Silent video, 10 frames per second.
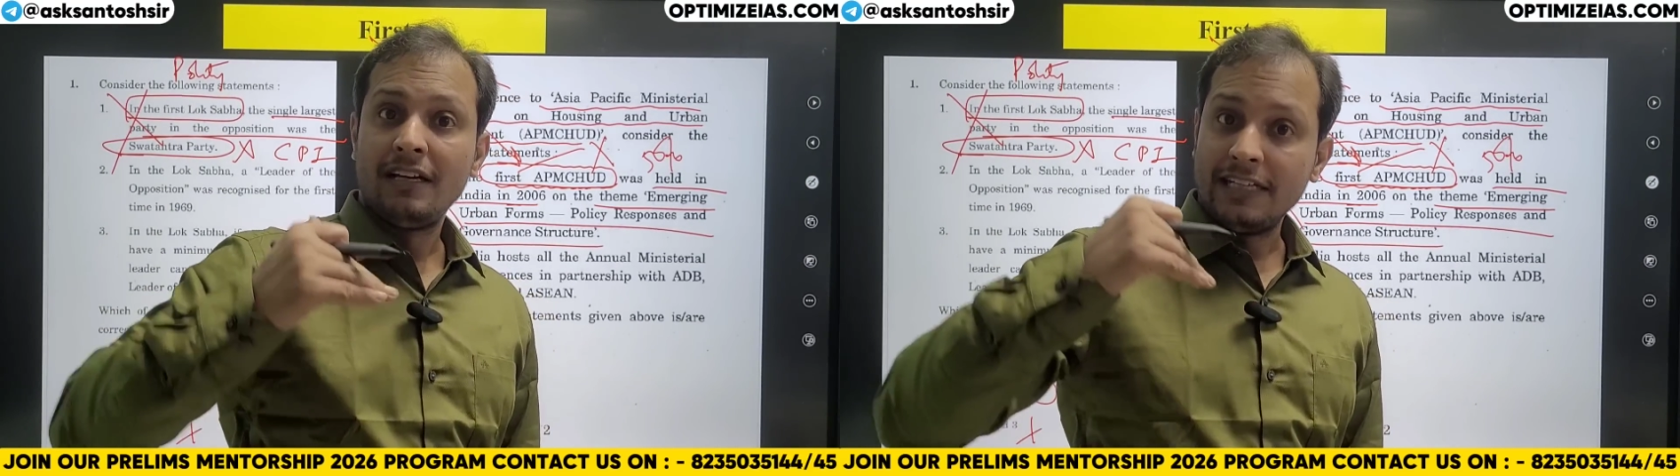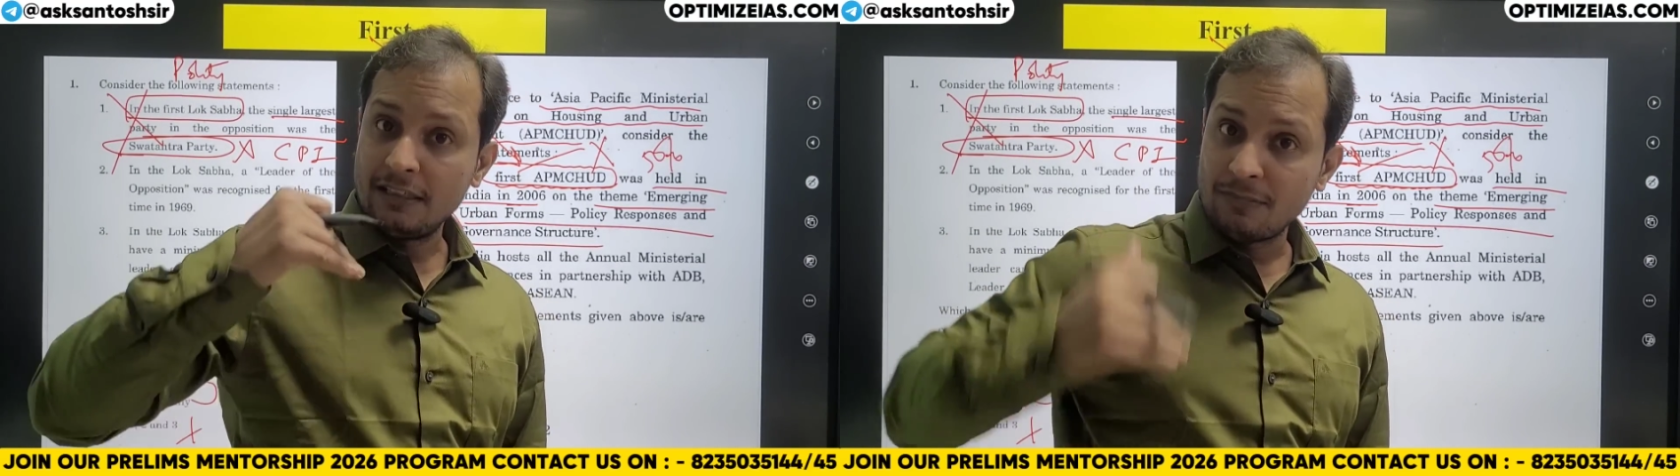
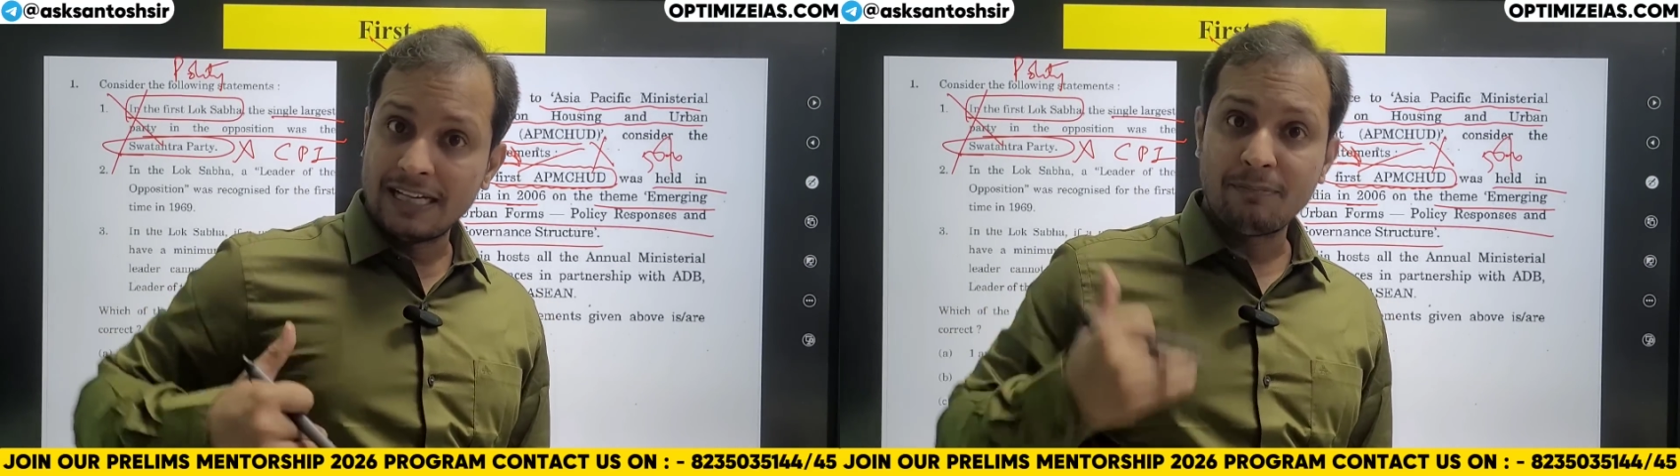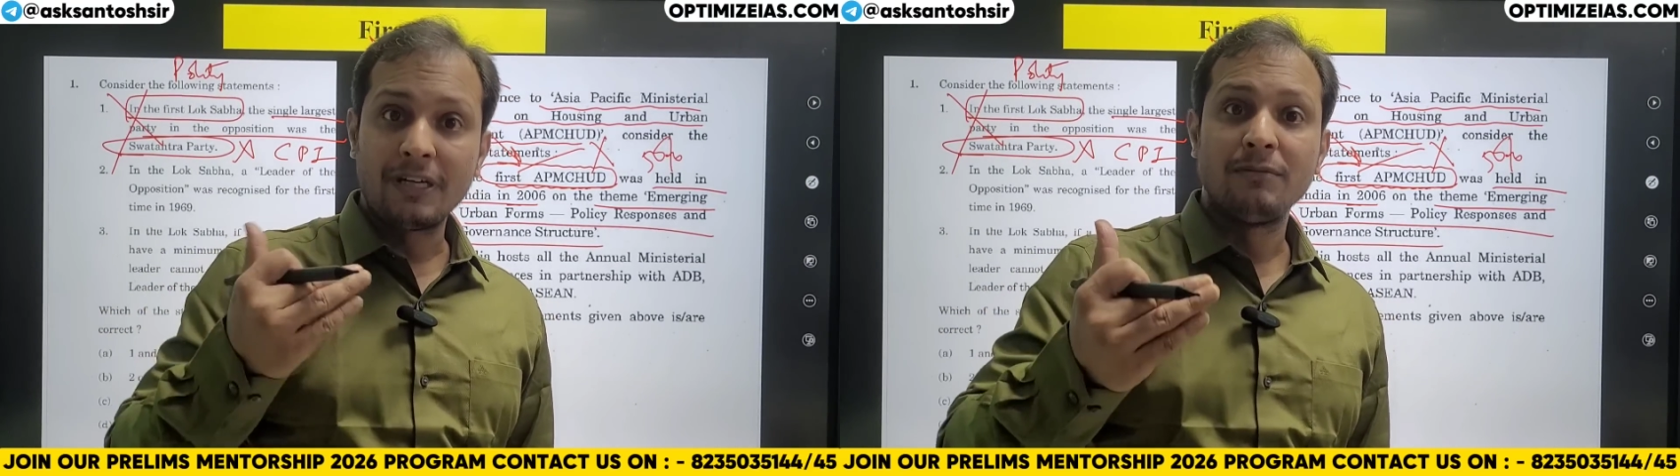in
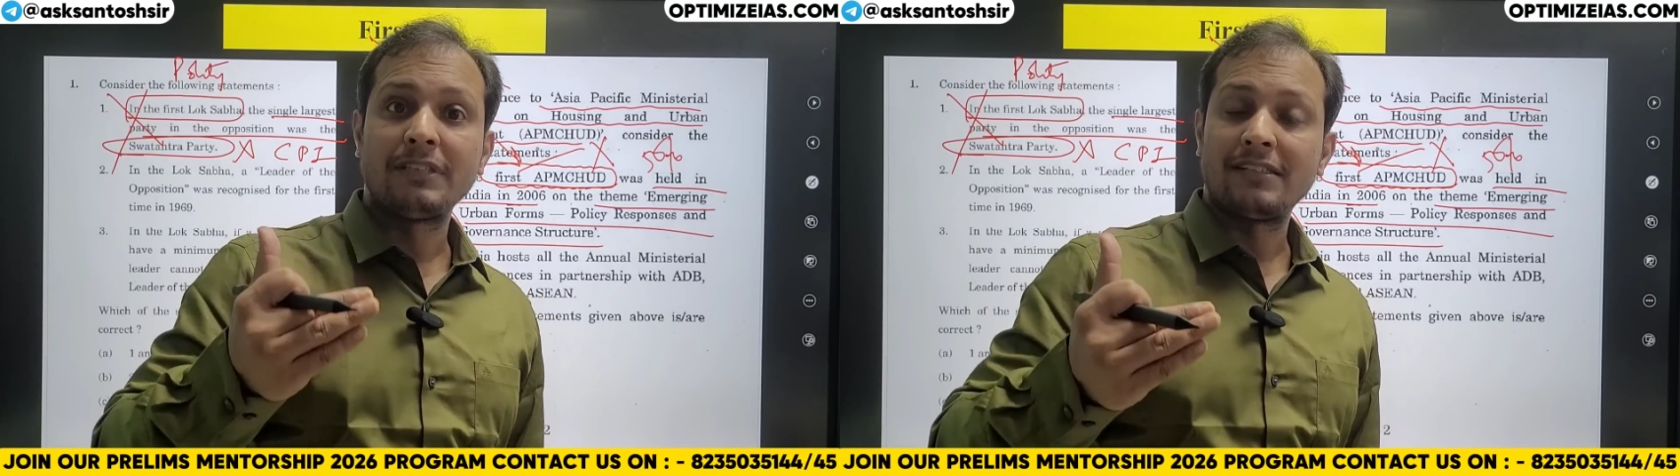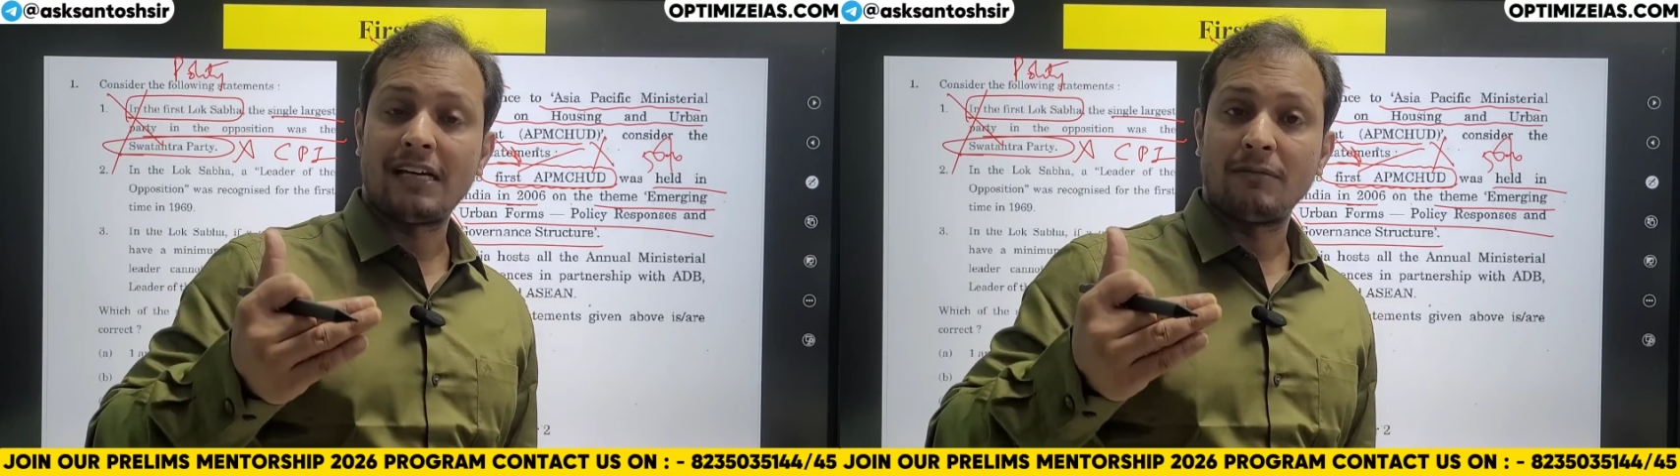my prelims
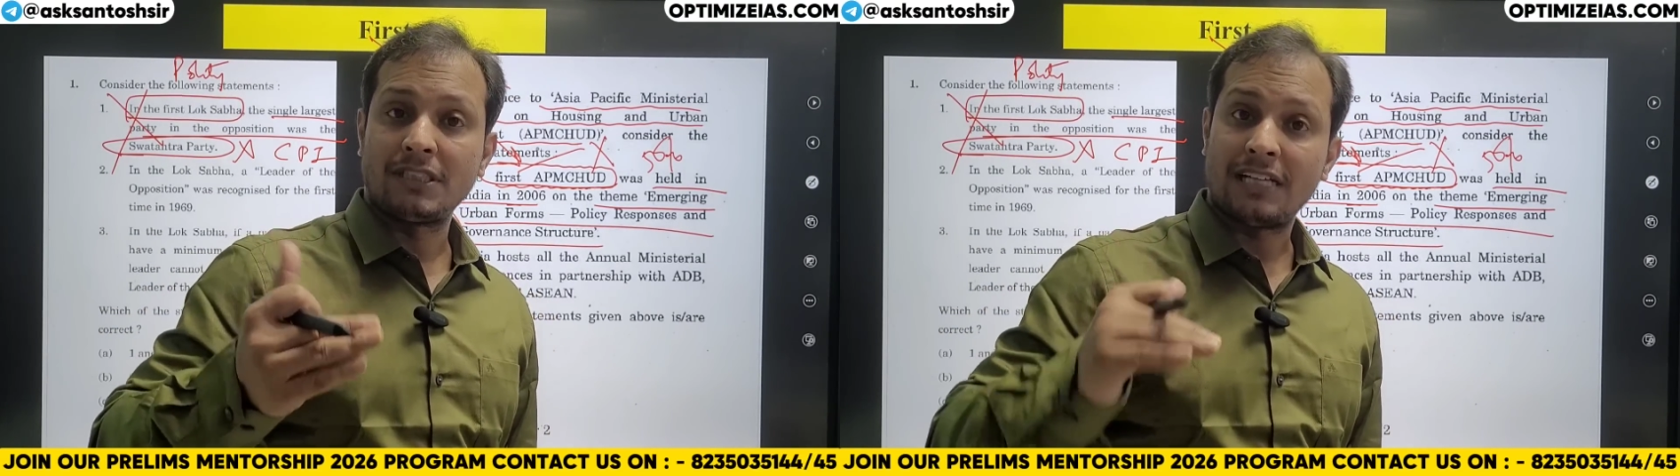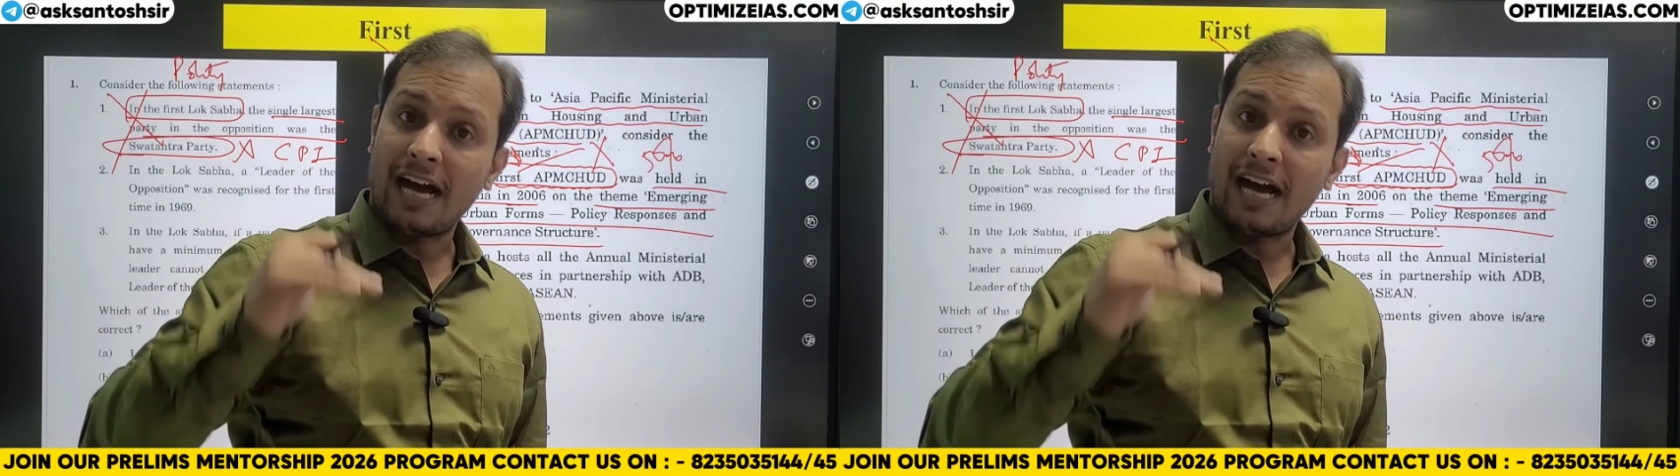examination.